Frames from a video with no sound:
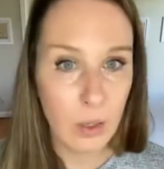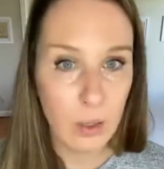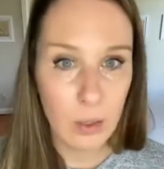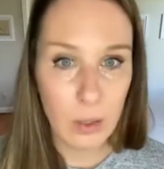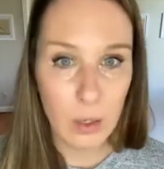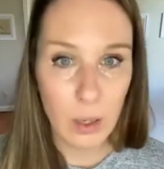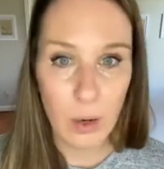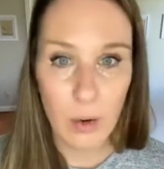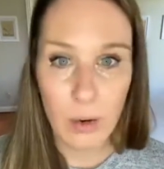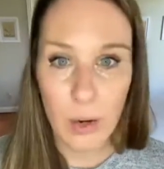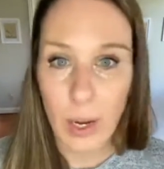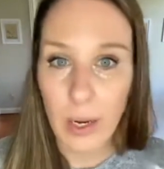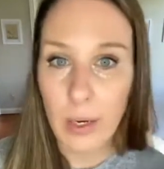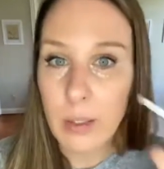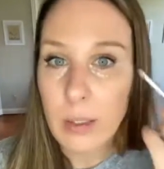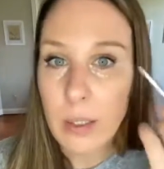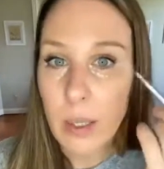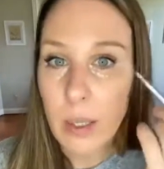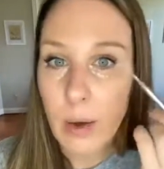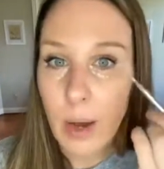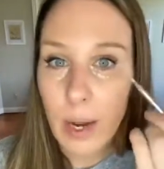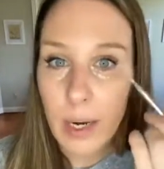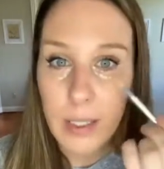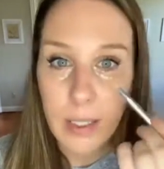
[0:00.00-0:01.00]
Okay, so
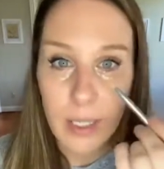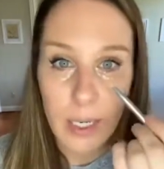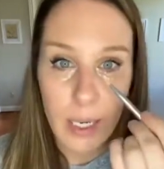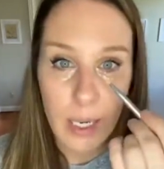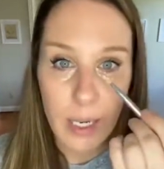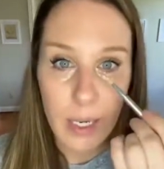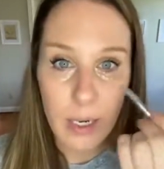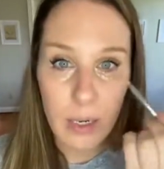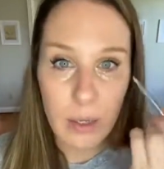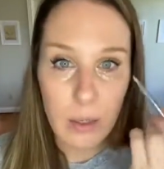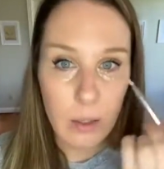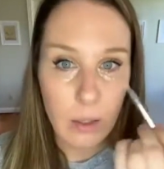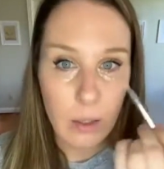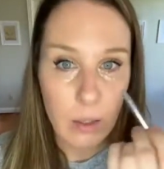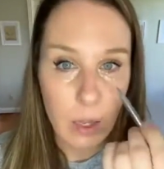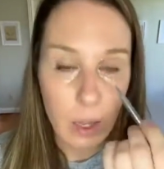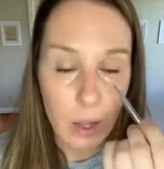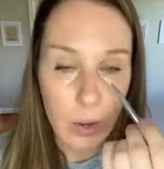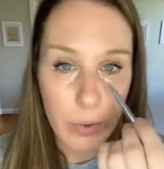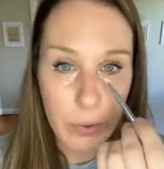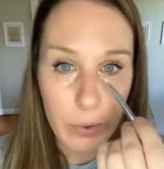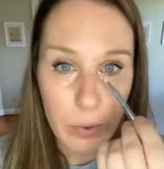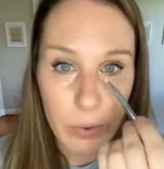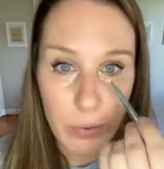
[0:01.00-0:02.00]
I did
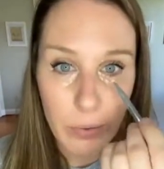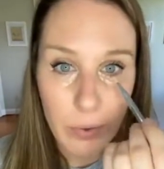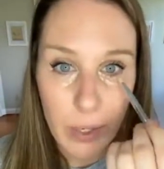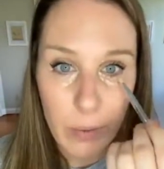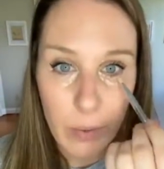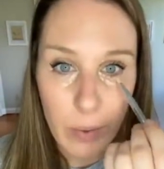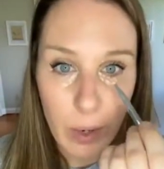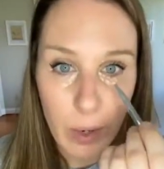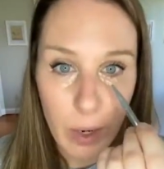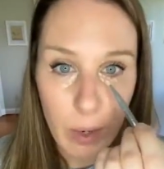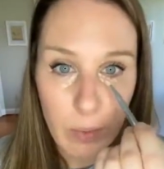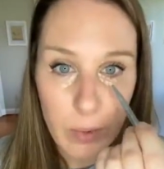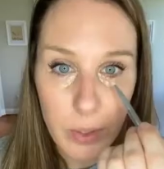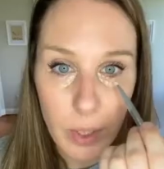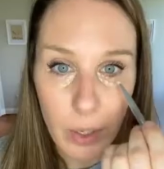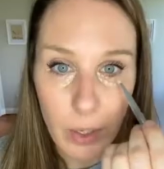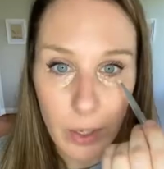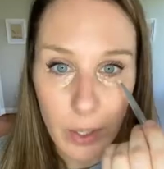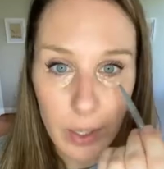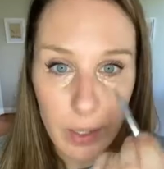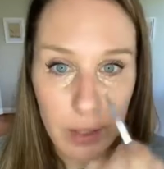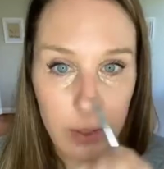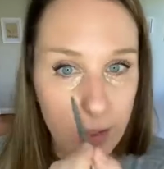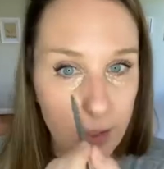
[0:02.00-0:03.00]
03 where I'm
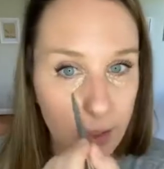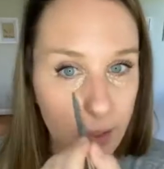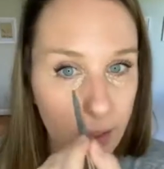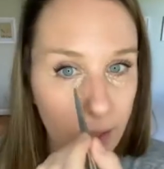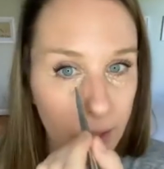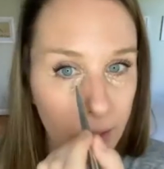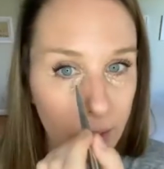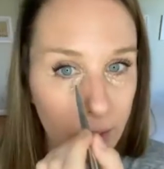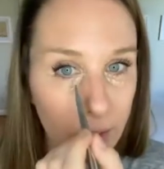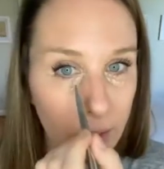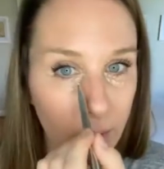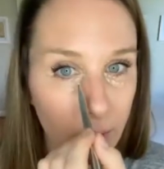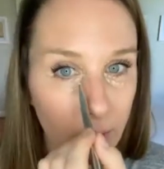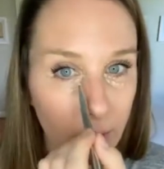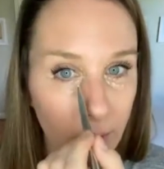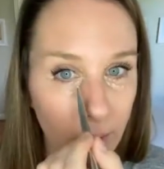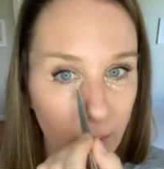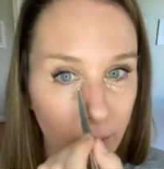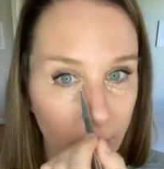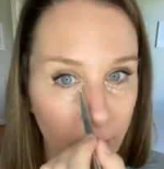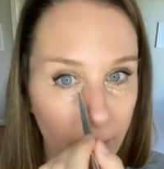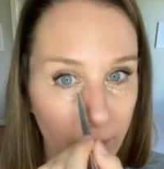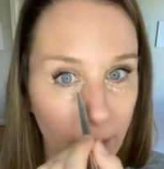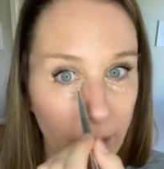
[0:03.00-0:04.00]
darkest,
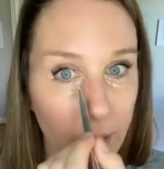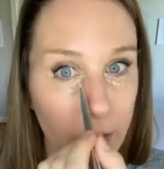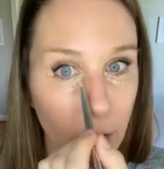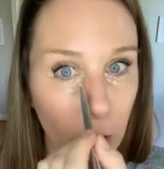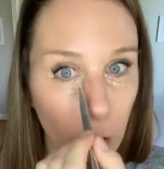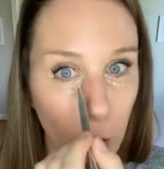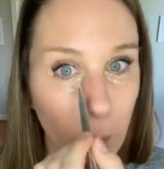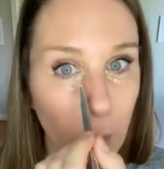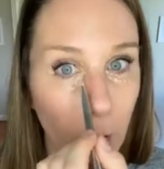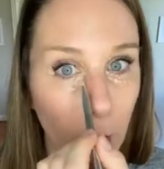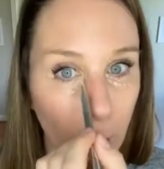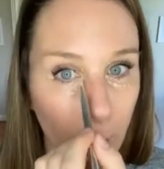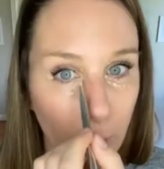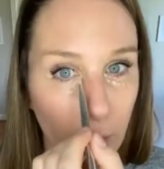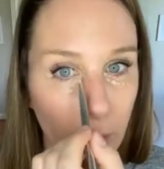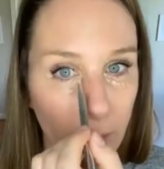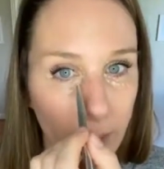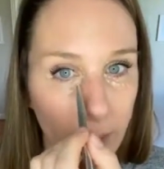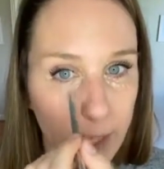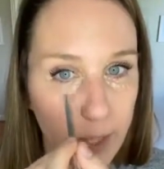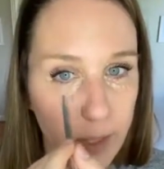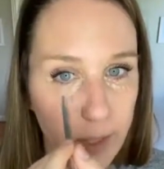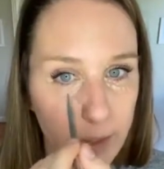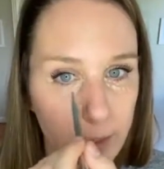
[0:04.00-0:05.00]
where the dark purple
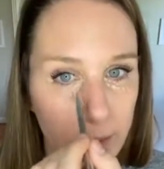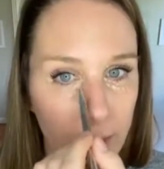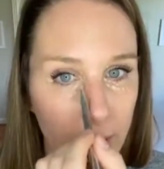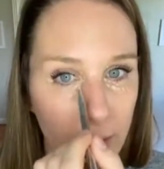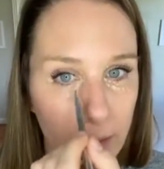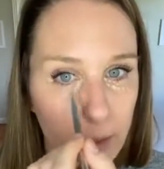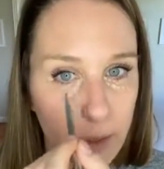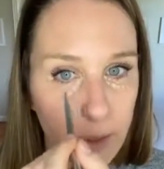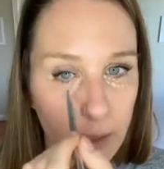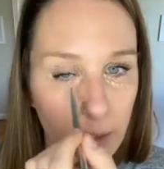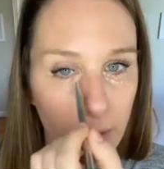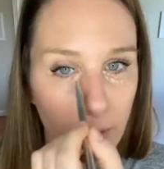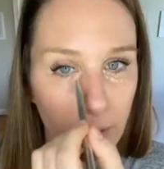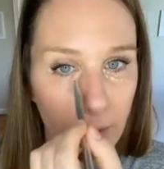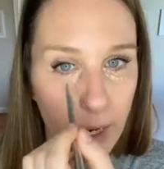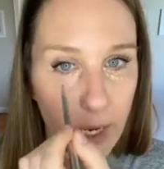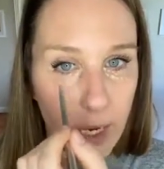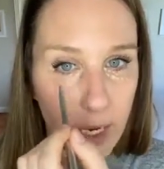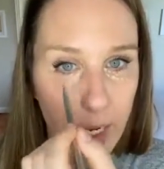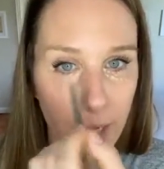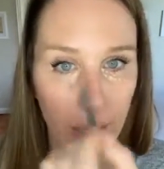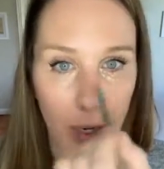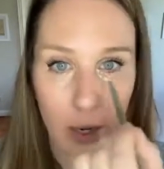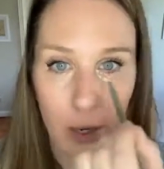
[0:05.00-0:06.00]
is, so right
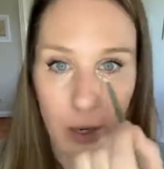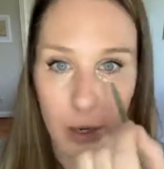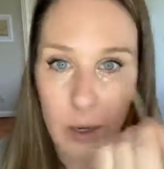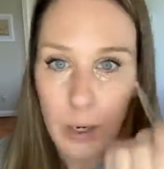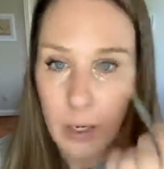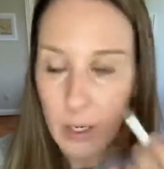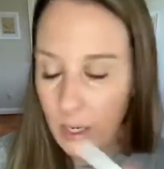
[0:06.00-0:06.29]
here.